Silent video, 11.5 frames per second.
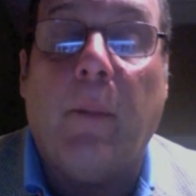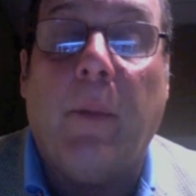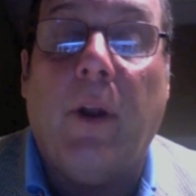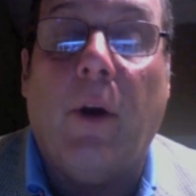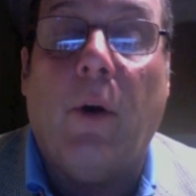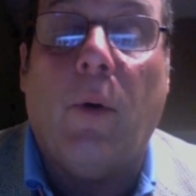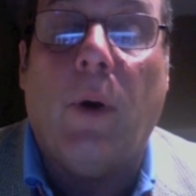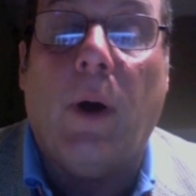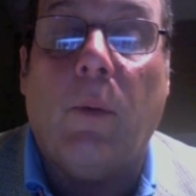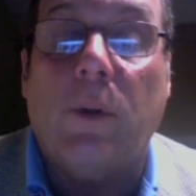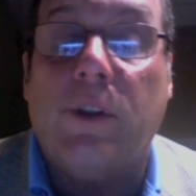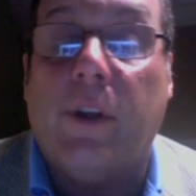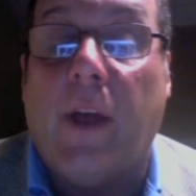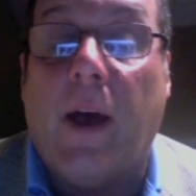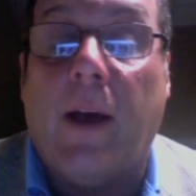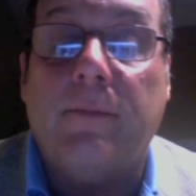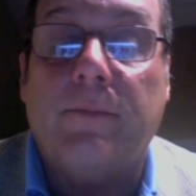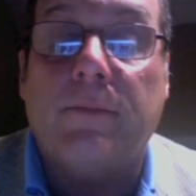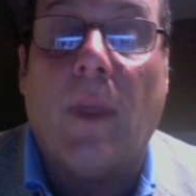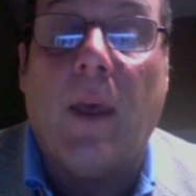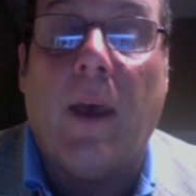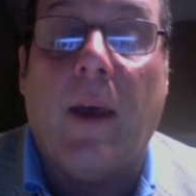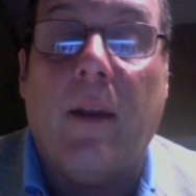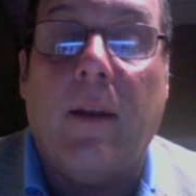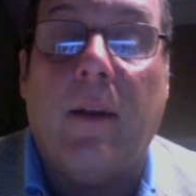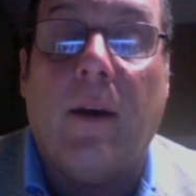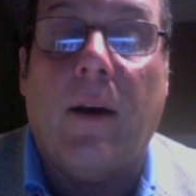me know what you thought, and